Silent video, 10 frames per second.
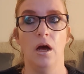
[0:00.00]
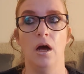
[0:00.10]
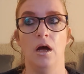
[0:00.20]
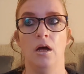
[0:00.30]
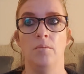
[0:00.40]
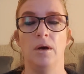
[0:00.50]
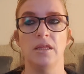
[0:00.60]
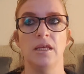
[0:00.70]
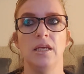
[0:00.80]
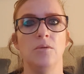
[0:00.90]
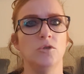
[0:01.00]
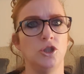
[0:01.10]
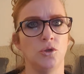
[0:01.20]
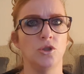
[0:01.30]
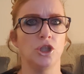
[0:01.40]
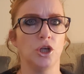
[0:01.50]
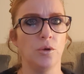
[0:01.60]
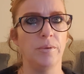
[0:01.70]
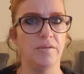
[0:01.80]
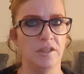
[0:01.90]
I think it was George and a
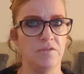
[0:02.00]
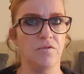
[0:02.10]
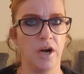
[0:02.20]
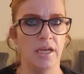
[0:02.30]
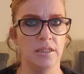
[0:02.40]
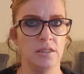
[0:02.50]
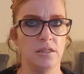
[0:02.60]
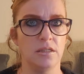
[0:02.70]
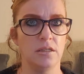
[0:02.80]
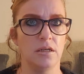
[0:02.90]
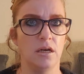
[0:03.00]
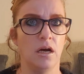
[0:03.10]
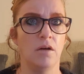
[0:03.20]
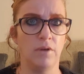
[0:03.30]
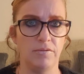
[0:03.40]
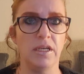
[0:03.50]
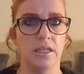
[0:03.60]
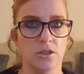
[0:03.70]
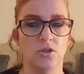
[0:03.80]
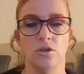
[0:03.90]
couple of his friends,
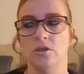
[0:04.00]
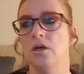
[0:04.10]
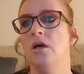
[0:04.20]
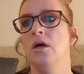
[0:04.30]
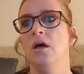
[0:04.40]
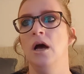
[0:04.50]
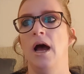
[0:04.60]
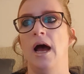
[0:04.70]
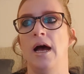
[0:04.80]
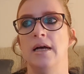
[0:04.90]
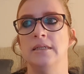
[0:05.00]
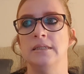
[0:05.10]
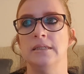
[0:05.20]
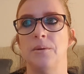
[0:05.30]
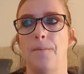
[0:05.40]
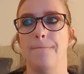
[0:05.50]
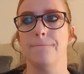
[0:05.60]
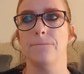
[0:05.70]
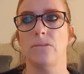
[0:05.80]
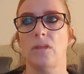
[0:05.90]
Raffalina's son. And
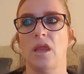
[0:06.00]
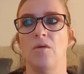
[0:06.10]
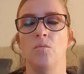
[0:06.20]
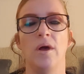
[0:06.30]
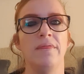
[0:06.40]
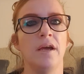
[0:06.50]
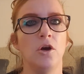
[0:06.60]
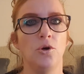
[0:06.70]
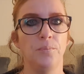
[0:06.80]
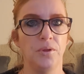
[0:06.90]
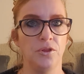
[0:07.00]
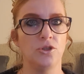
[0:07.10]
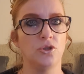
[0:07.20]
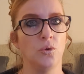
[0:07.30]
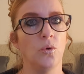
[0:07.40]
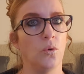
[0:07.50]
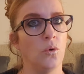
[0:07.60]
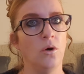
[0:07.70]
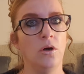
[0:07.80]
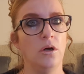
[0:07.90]
when they opened the
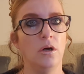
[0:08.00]
door,